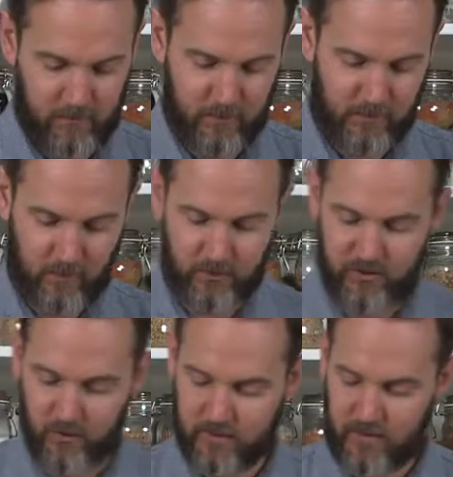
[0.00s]
So you'll
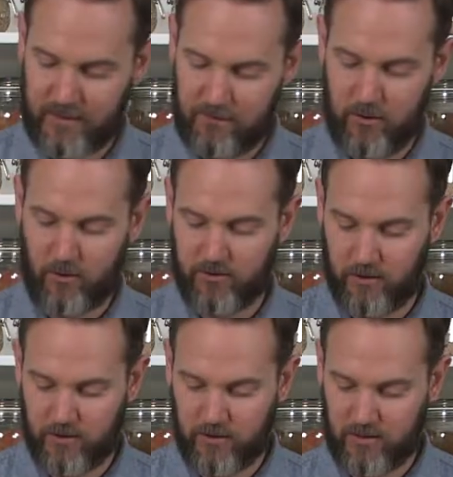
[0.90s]
just want to take a minute or
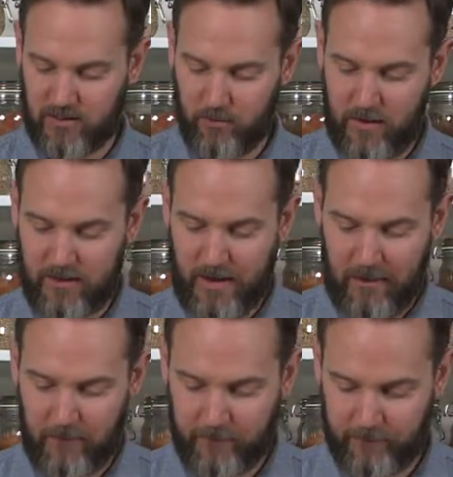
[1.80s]
two just to spread that
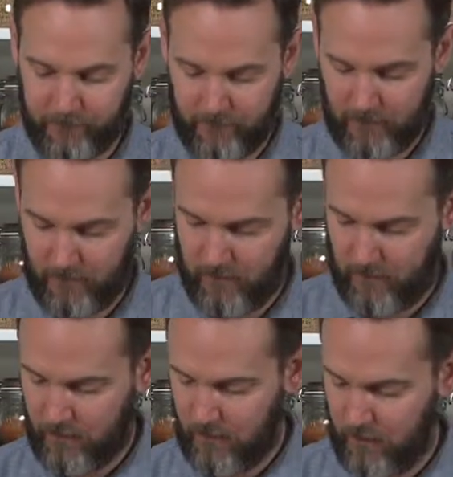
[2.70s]
out
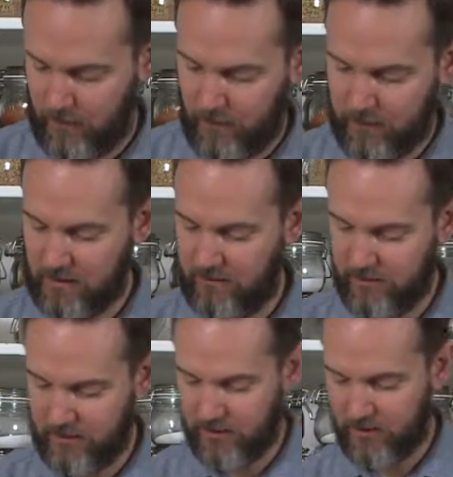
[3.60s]
as
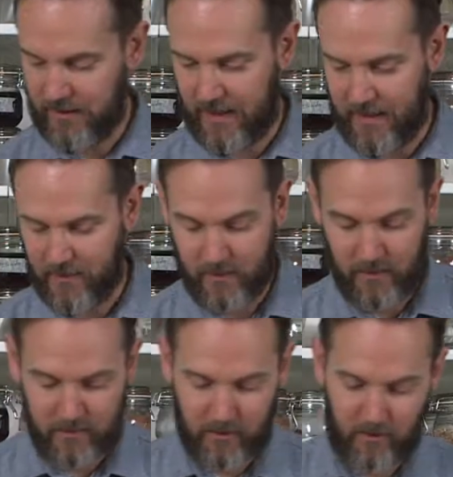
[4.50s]
evenly as you can.
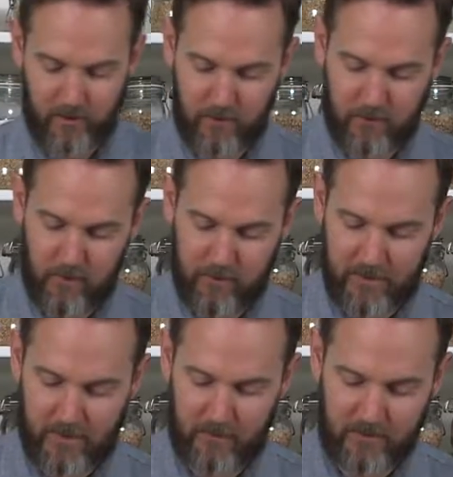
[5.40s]
Now you might be
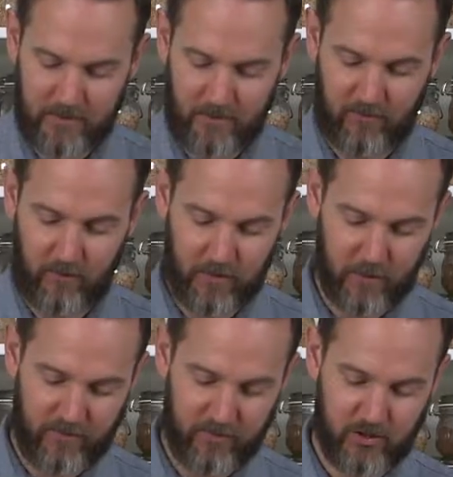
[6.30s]
able to notice here I've got a
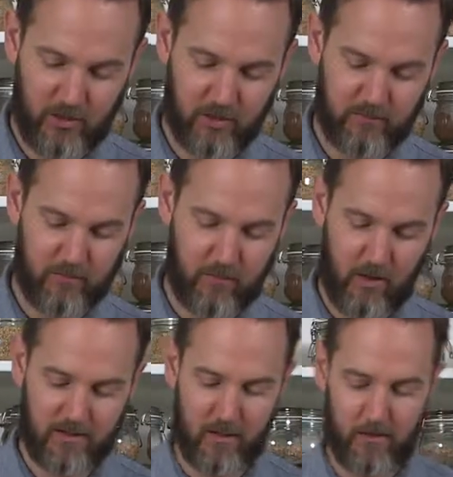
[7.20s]
little bit of a chunk of
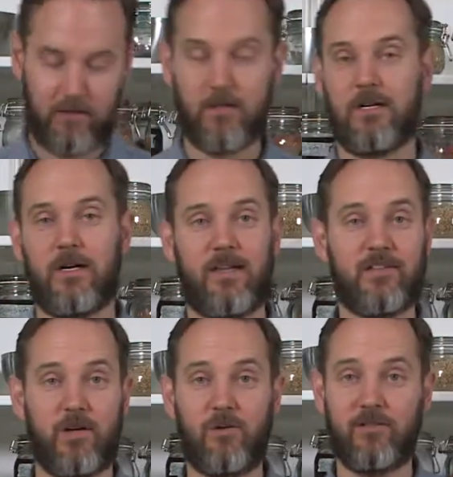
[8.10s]
tomato.
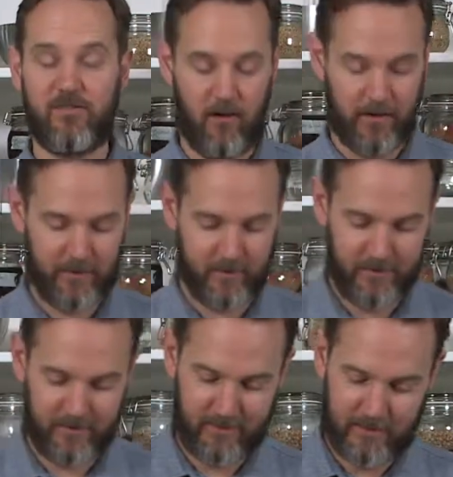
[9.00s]
That's totally fine.
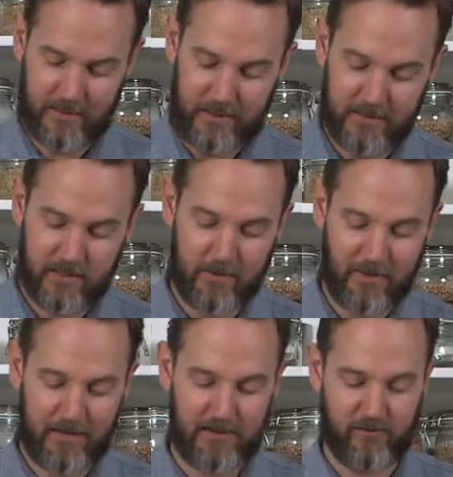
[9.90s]
It is going to
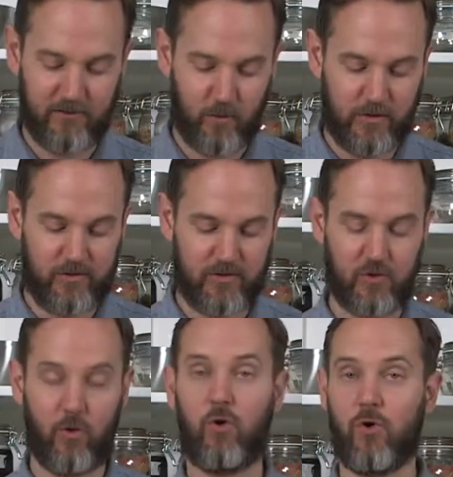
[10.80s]
make a difference when you
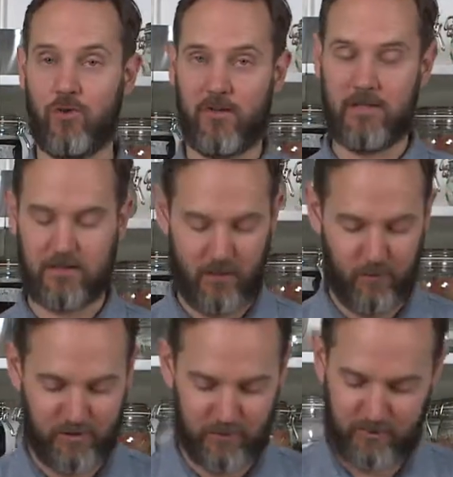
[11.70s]
score these though,
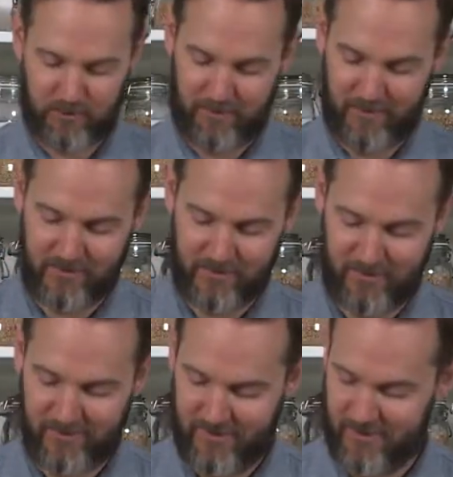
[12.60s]
which I'm just about
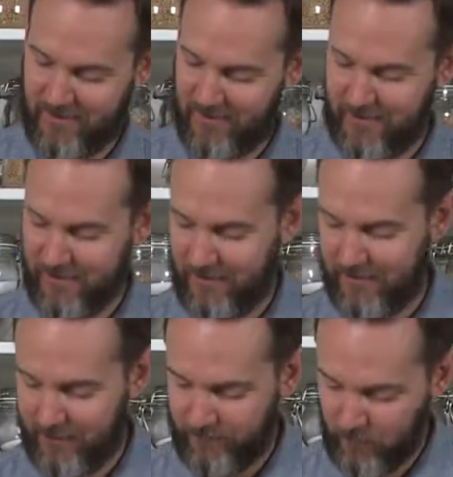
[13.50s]
to
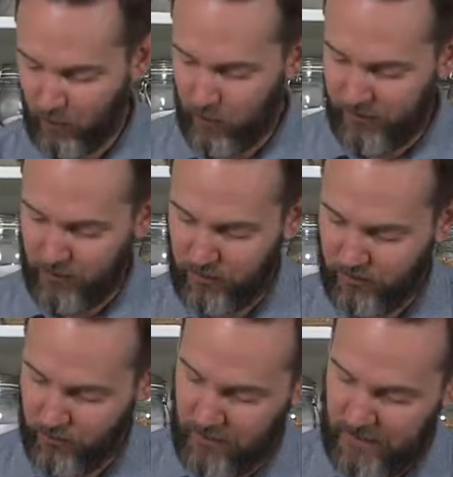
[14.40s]
walk you
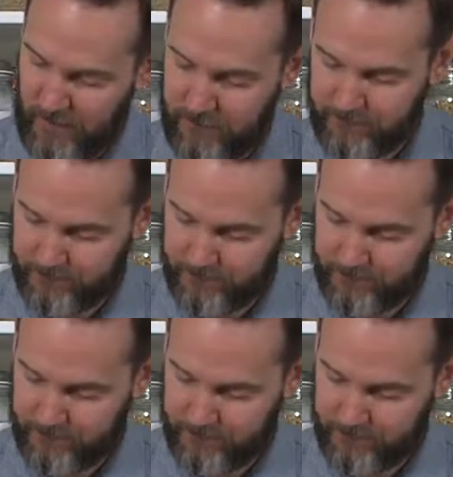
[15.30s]
through here.